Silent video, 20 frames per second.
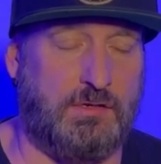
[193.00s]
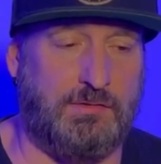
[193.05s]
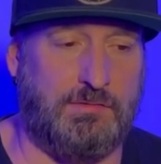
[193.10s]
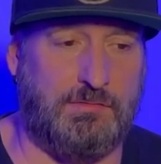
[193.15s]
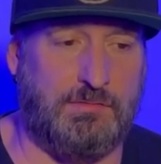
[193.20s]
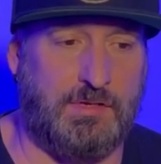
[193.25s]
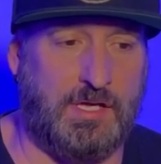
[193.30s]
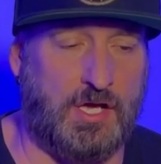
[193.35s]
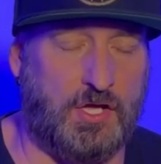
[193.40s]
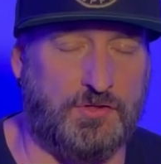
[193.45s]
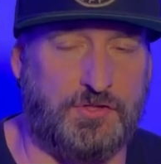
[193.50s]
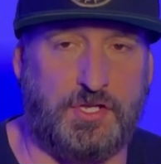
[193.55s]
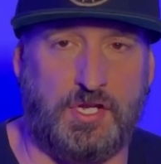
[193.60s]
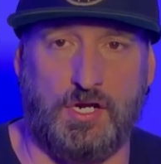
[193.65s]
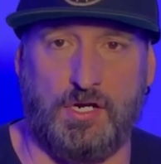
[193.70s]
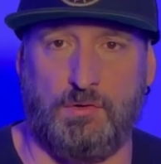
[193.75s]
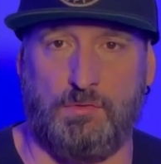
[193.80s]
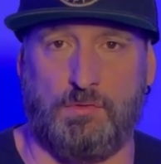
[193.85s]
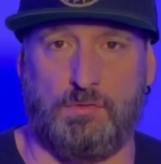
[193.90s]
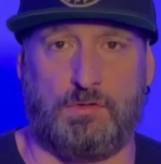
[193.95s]

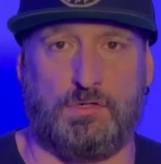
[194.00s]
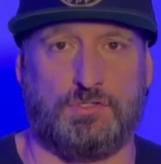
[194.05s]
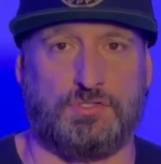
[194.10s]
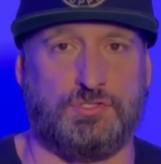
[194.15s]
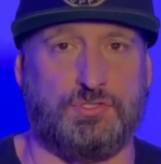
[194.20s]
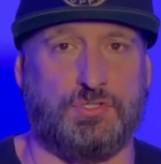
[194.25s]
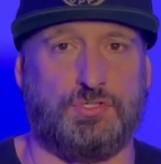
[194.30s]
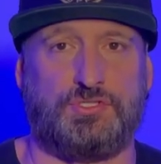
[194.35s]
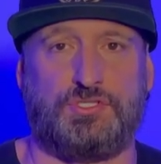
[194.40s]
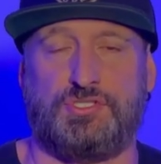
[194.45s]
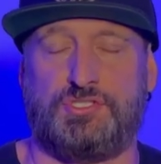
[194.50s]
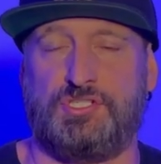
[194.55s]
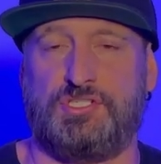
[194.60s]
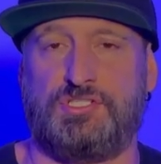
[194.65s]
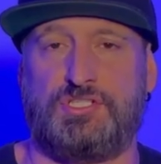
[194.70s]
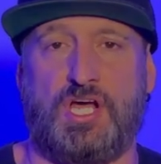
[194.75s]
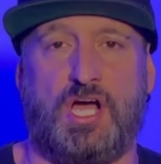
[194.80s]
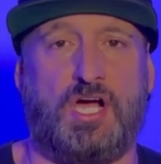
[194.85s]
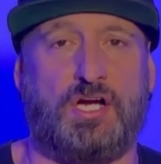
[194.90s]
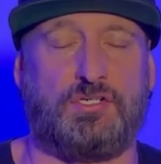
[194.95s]
healthcare workers, nurses, and
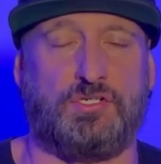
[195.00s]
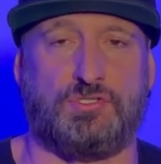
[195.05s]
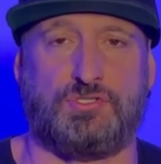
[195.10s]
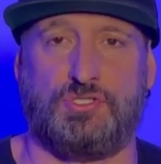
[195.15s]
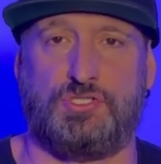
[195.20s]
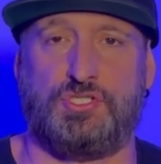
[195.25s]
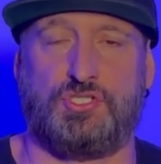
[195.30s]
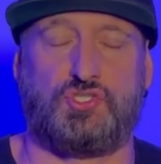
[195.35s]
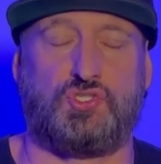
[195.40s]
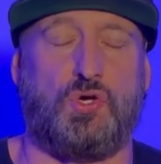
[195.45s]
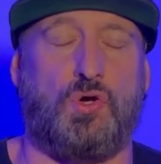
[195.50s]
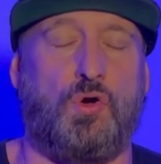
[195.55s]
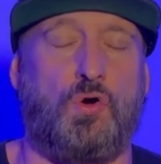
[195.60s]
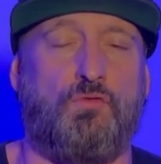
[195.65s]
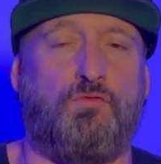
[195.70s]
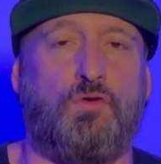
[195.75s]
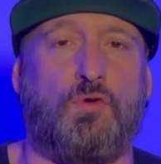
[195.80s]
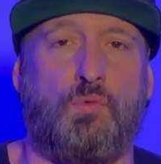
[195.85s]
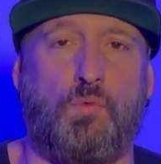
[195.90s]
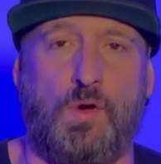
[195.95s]
doctors are just
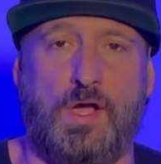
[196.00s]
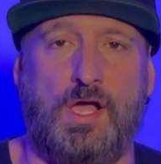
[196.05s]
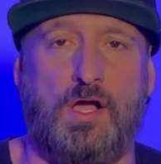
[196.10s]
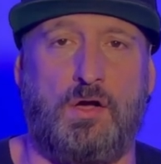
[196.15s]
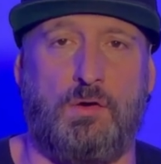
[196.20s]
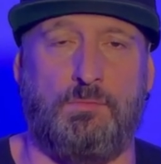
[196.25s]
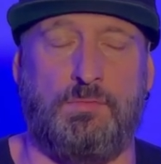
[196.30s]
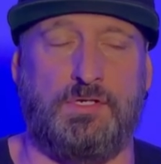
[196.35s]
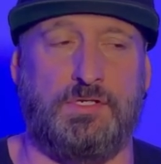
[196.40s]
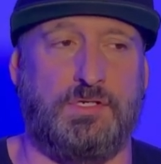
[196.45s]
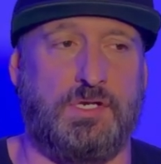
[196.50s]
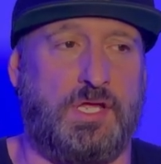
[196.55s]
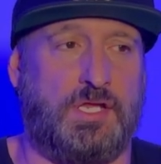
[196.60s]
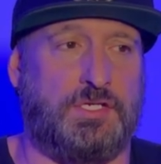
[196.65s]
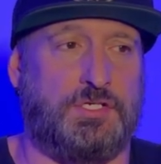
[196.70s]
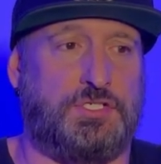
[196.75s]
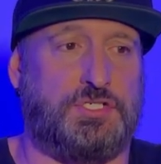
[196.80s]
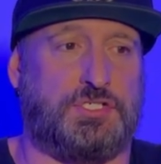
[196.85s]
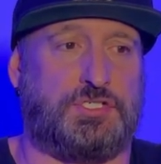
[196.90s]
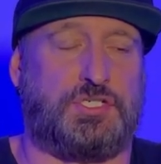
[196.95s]
overwhelmed and
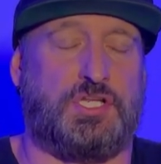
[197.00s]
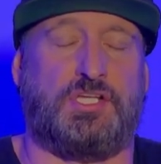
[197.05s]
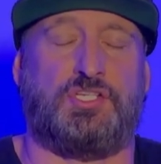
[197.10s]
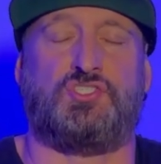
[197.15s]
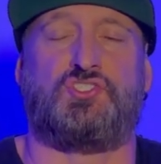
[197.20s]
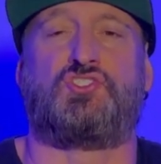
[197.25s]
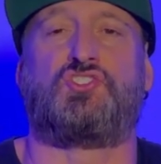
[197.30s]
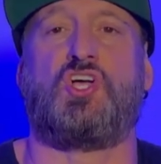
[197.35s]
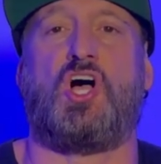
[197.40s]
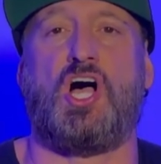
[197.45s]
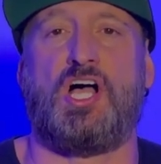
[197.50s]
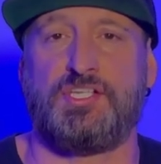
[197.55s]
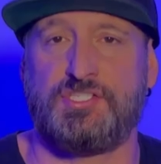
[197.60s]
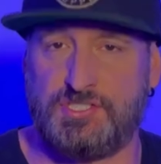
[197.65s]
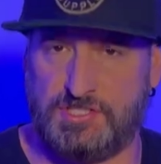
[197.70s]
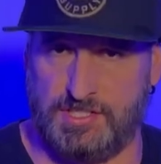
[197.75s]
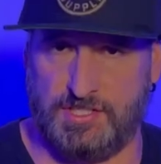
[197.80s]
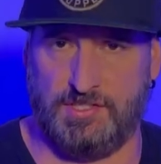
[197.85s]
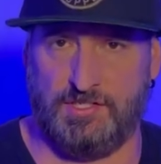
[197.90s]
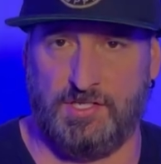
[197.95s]
just
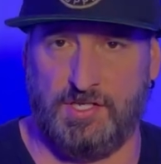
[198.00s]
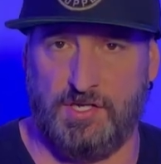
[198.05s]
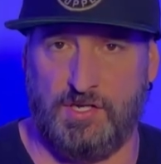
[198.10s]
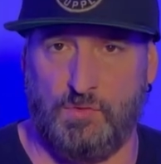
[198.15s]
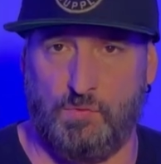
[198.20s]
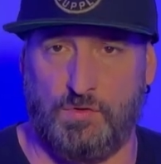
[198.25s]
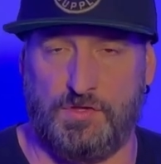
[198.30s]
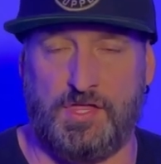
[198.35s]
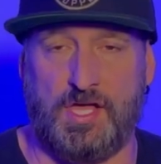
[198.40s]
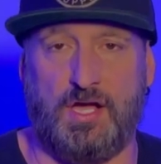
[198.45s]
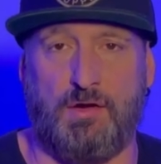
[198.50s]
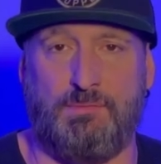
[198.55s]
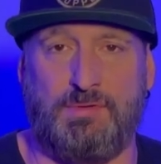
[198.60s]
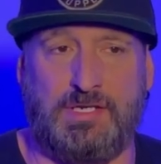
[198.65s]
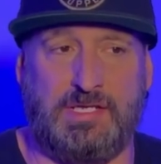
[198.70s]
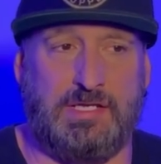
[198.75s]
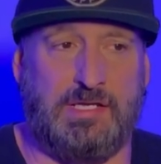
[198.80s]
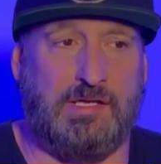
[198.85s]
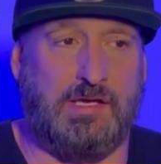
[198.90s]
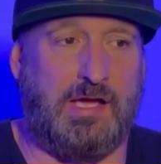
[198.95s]
exhausted with how
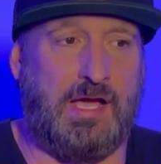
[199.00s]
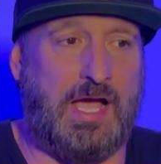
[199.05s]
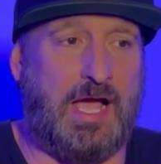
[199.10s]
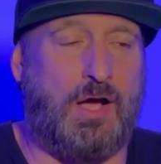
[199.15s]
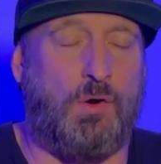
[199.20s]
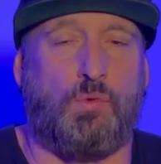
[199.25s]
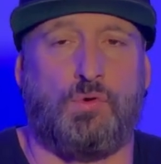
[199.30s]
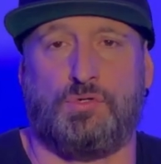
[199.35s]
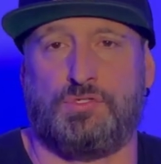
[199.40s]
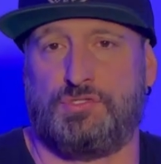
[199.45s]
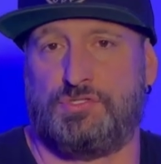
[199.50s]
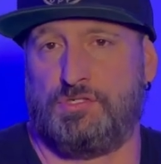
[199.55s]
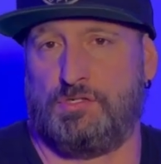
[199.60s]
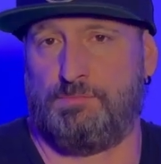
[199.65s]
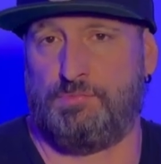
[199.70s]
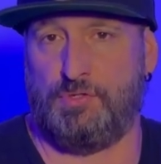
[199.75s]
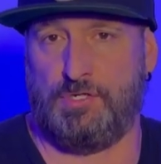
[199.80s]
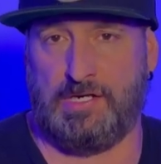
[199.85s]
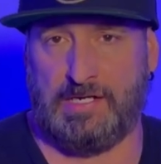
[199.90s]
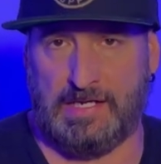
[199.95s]
many hours they're
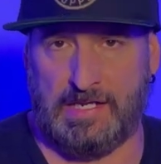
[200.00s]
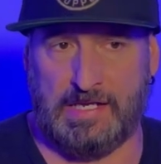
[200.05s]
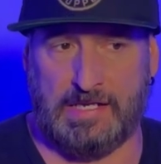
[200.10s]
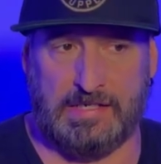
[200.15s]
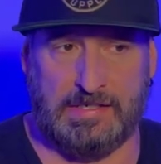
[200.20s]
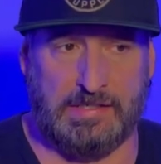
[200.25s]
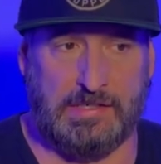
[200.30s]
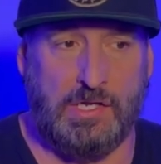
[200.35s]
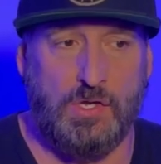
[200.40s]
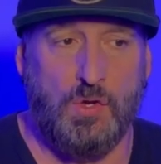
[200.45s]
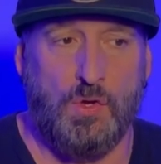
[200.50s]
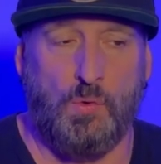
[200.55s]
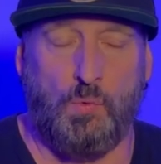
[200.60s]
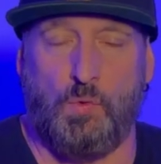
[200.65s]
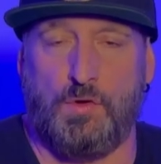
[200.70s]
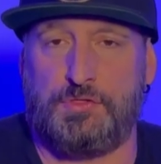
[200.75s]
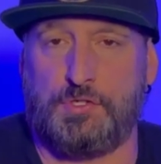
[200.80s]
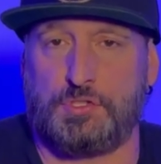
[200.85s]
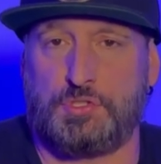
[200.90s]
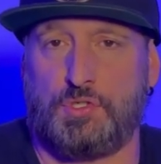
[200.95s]
putting in and
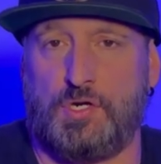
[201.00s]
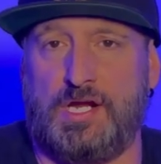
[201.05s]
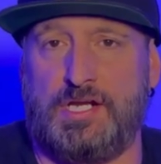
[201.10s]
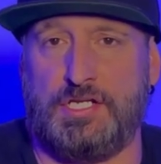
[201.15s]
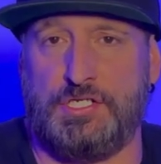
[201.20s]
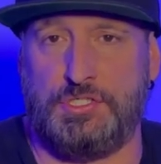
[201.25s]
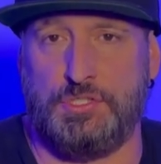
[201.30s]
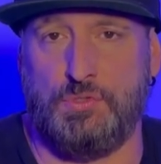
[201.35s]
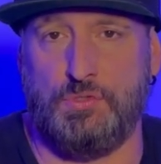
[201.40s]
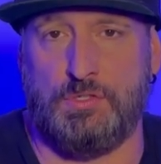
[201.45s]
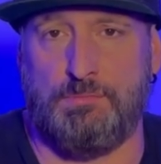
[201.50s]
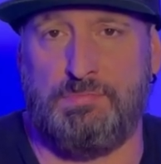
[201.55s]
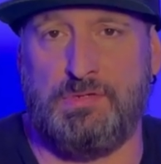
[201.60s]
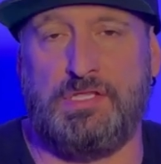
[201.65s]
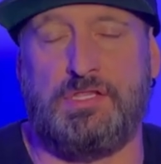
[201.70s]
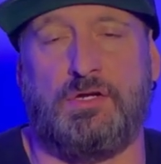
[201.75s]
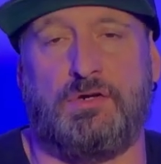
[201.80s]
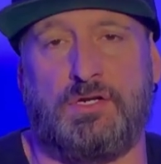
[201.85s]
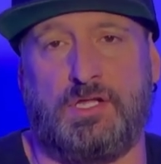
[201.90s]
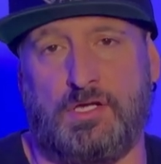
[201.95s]
what they're trying to do to be
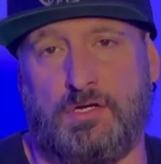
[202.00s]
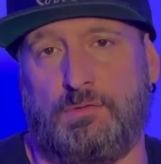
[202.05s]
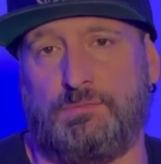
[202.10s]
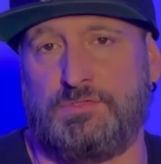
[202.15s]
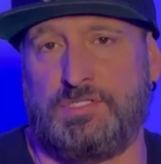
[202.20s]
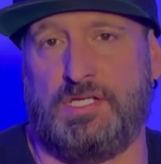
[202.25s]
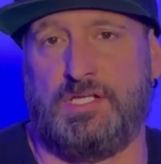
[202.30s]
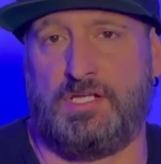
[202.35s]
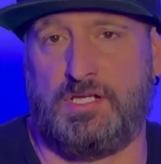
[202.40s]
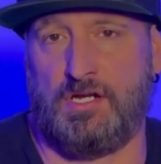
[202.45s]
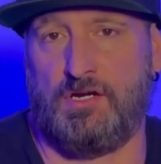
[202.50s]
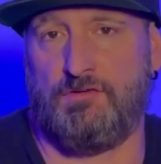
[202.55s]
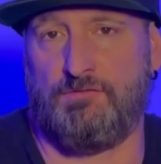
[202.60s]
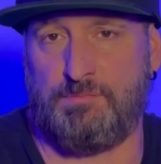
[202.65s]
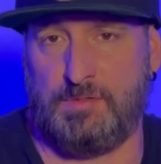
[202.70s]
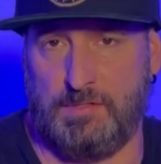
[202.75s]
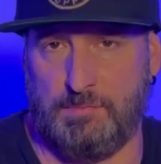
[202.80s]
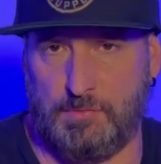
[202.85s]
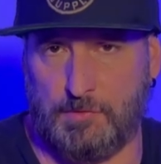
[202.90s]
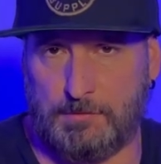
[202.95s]
there to help take care of
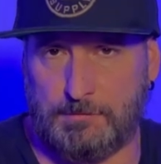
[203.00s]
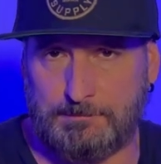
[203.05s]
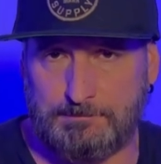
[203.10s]
people.